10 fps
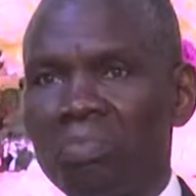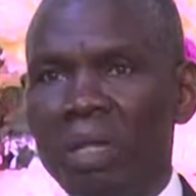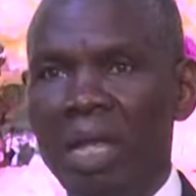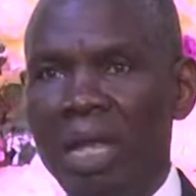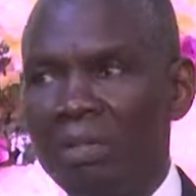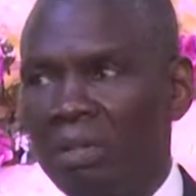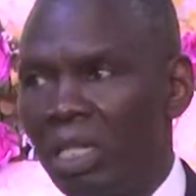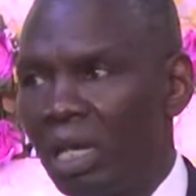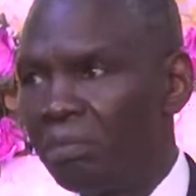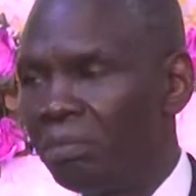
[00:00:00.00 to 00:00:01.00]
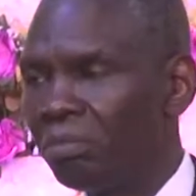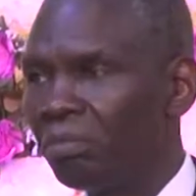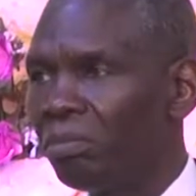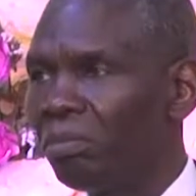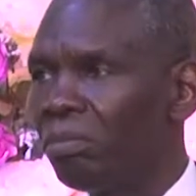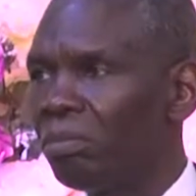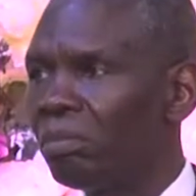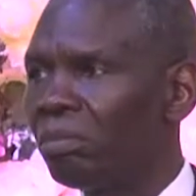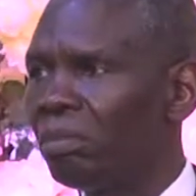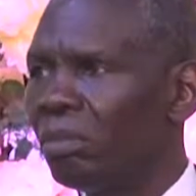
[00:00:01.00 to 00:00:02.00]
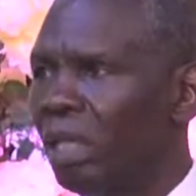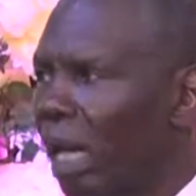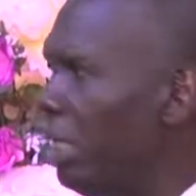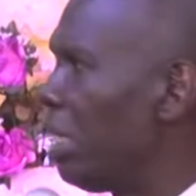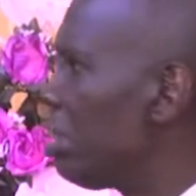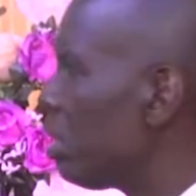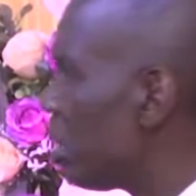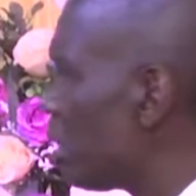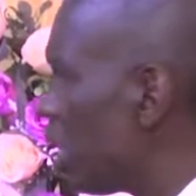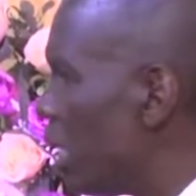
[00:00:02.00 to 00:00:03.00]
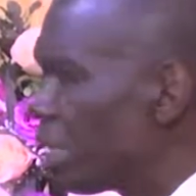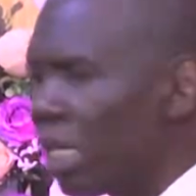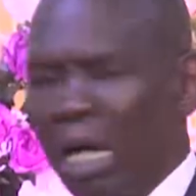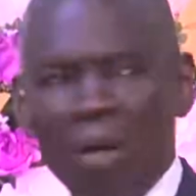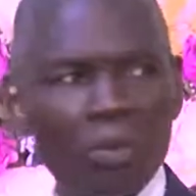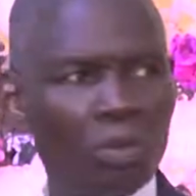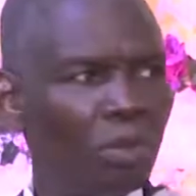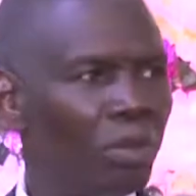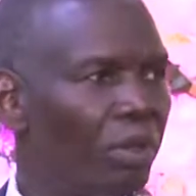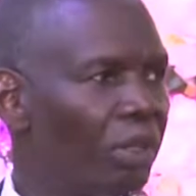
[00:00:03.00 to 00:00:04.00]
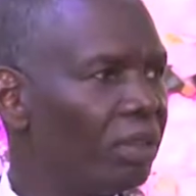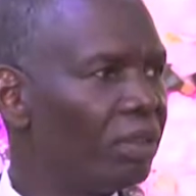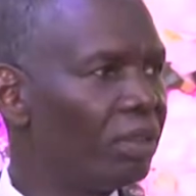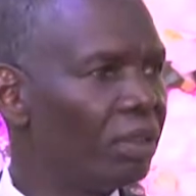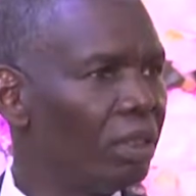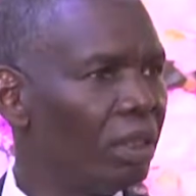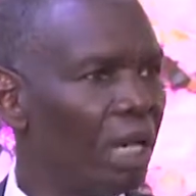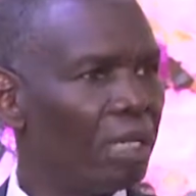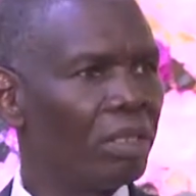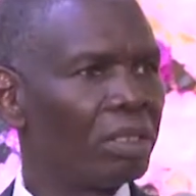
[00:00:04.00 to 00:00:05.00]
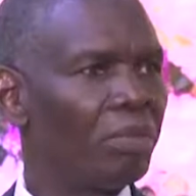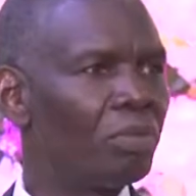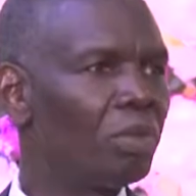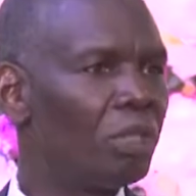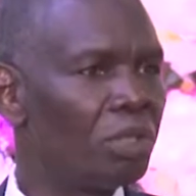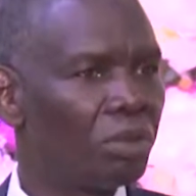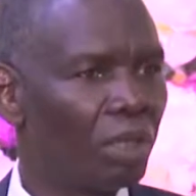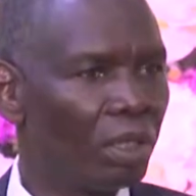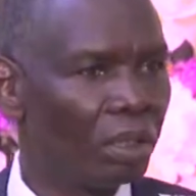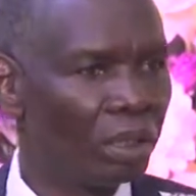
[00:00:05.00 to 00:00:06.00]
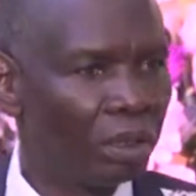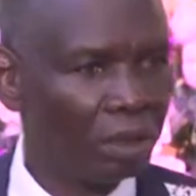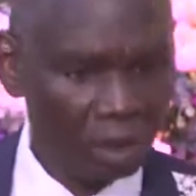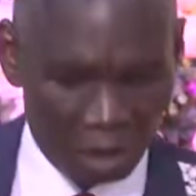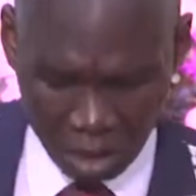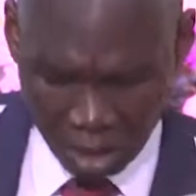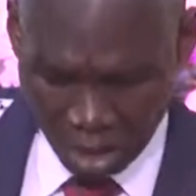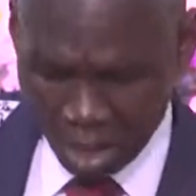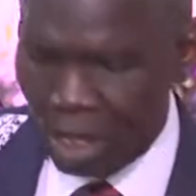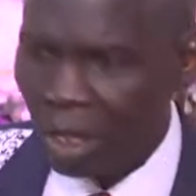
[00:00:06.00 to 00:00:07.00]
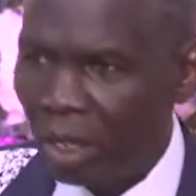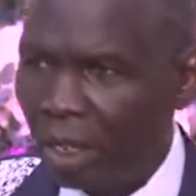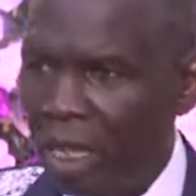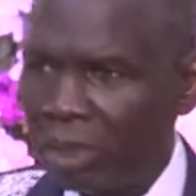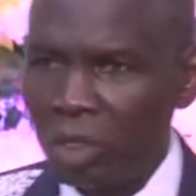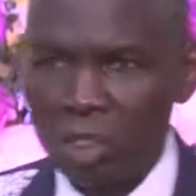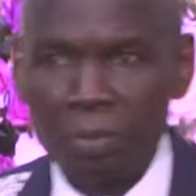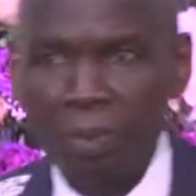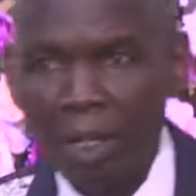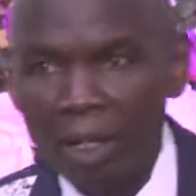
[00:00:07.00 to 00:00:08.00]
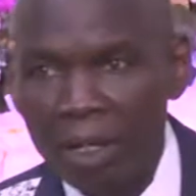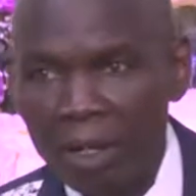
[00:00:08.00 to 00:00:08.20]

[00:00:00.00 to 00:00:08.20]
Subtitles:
Played with them. And then she said, "I want to be going. I just came to greet you now. Let us pray."